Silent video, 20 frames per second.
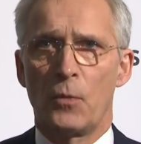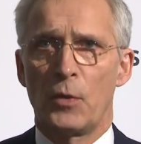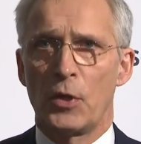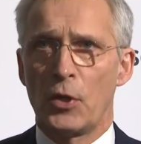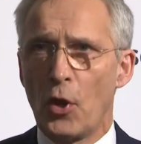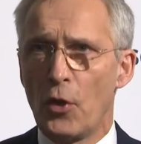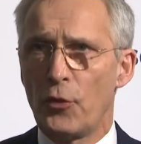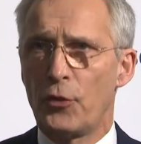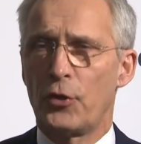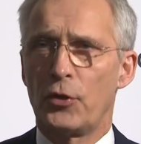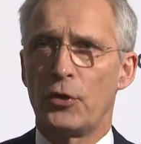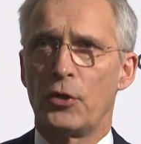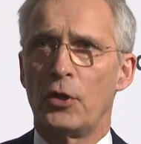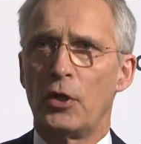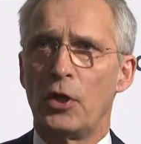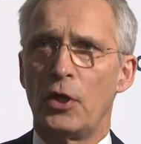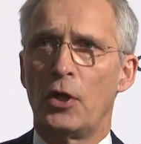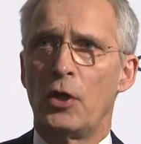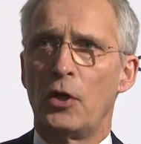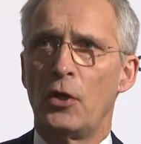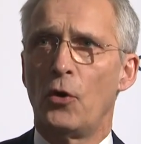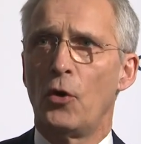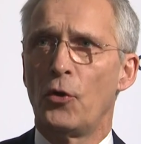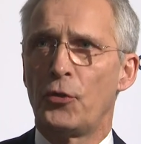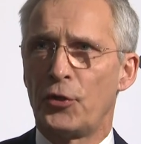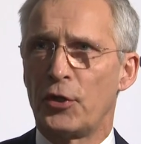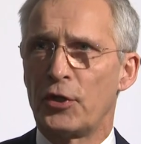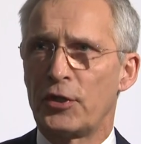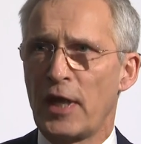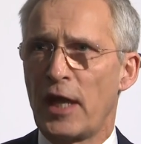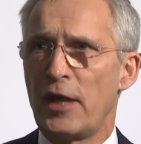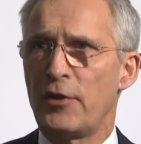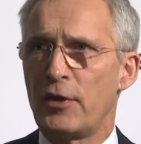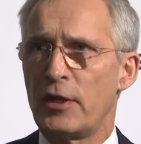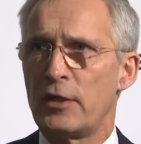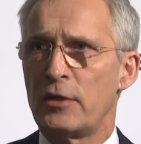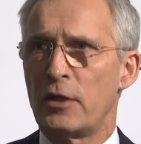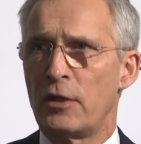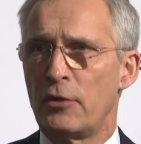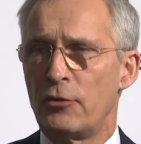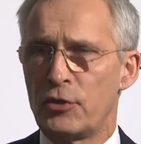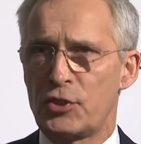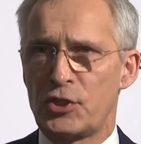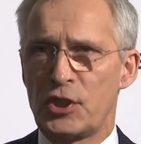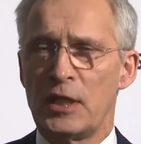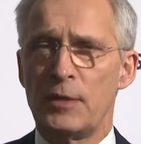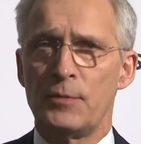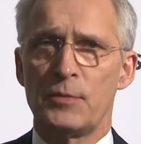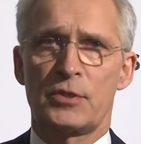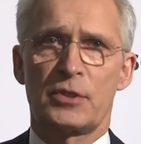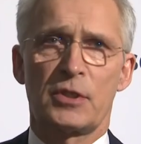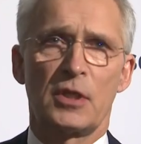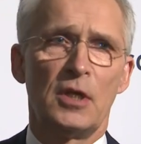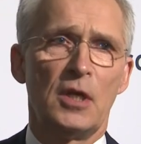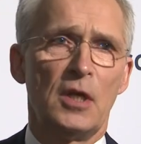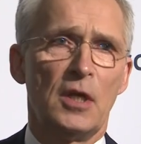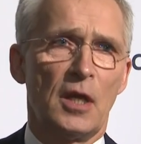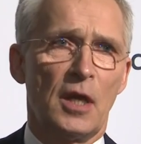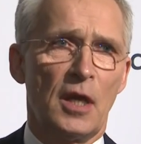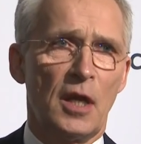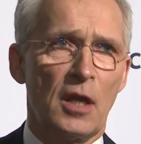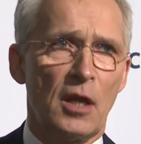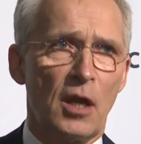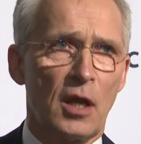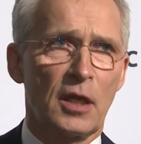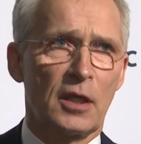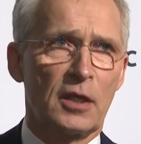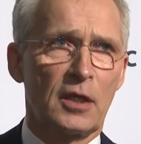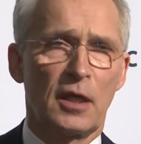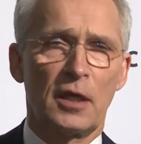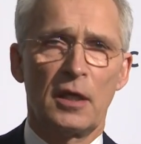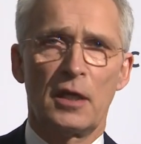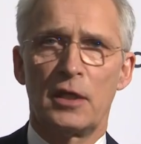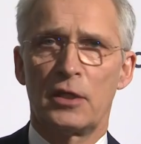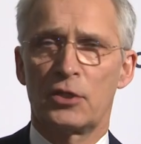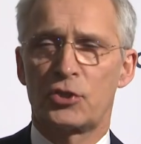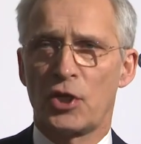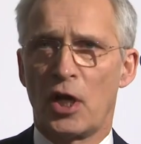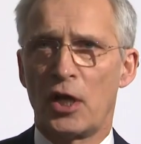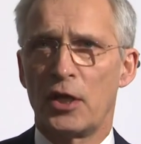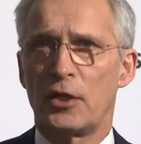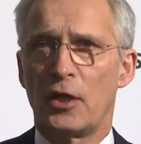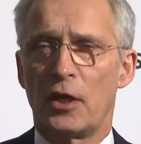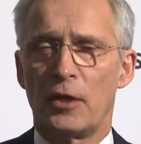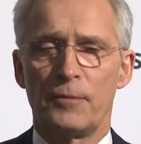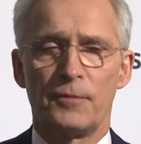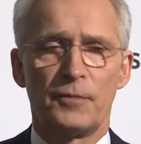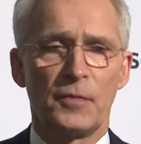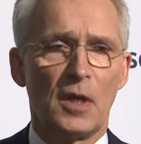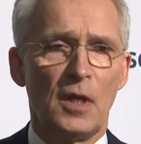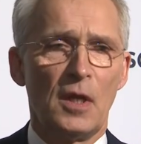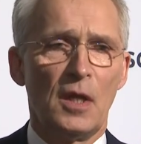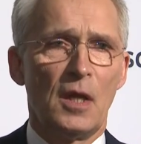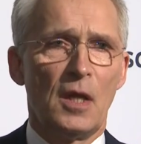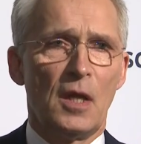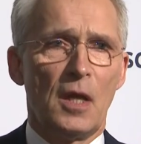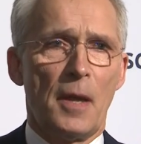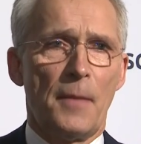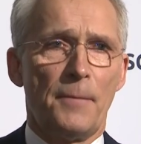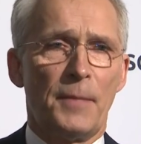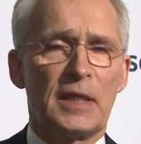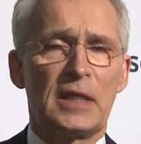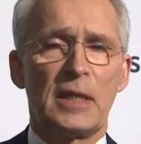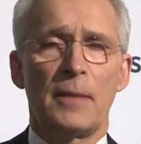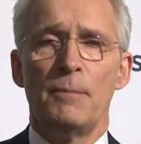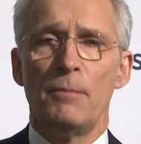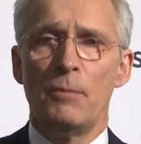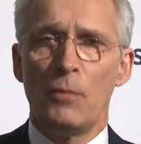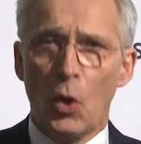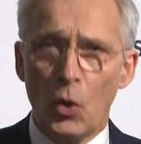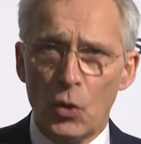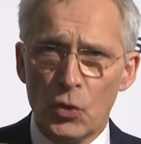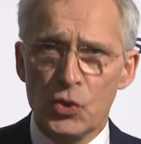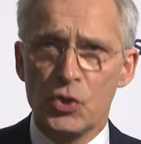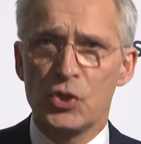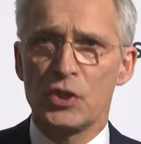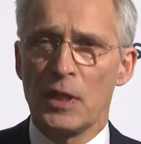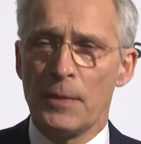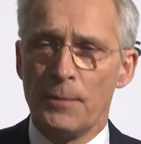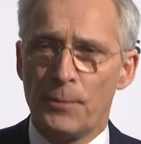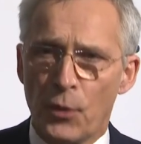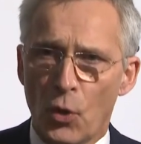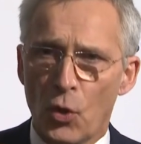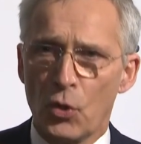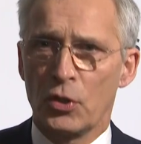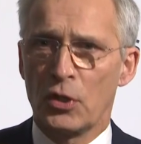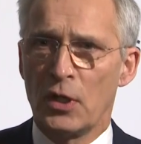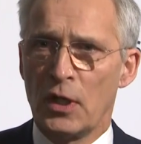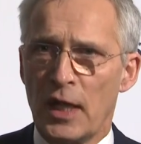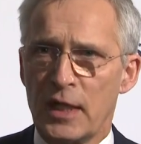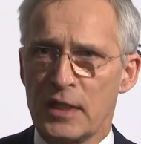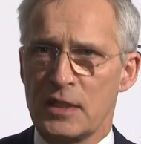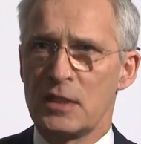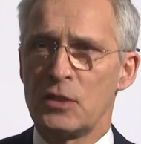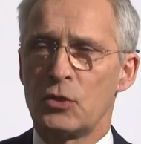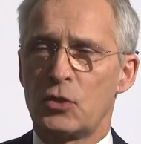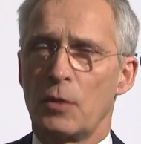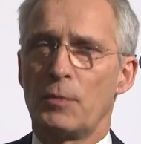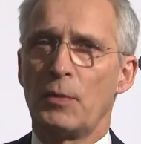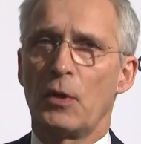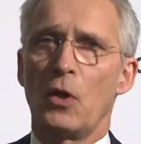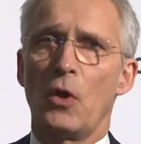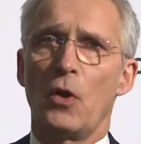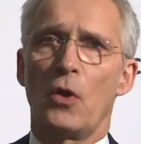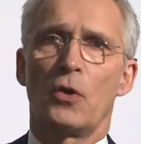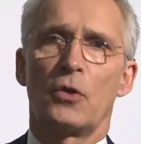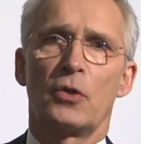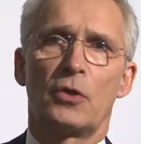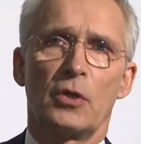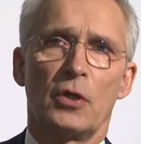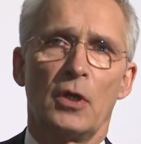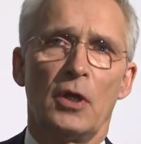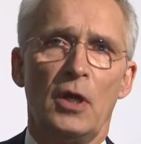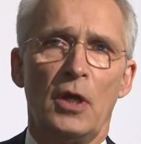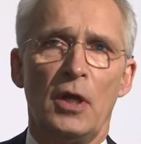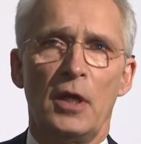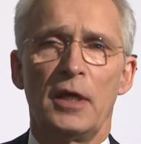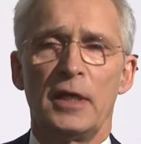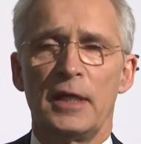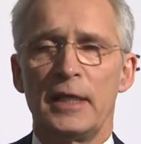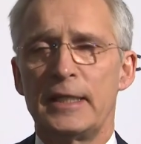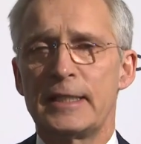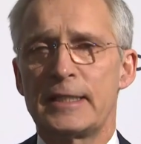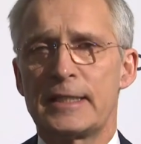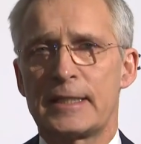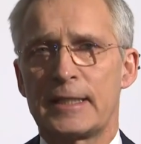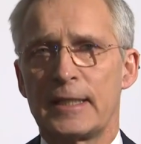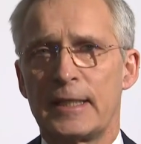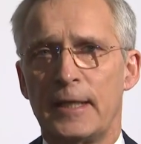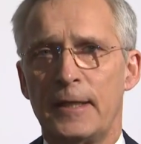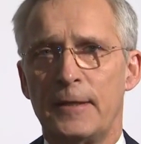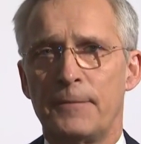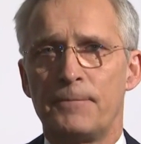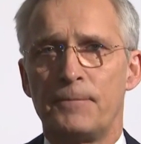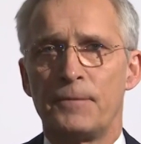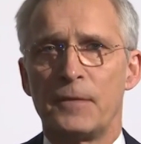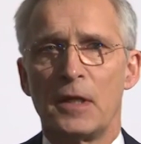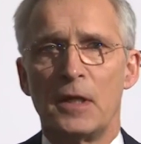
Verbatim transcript: with other authoritarian regimes like China. But the most important lesson to be learned is the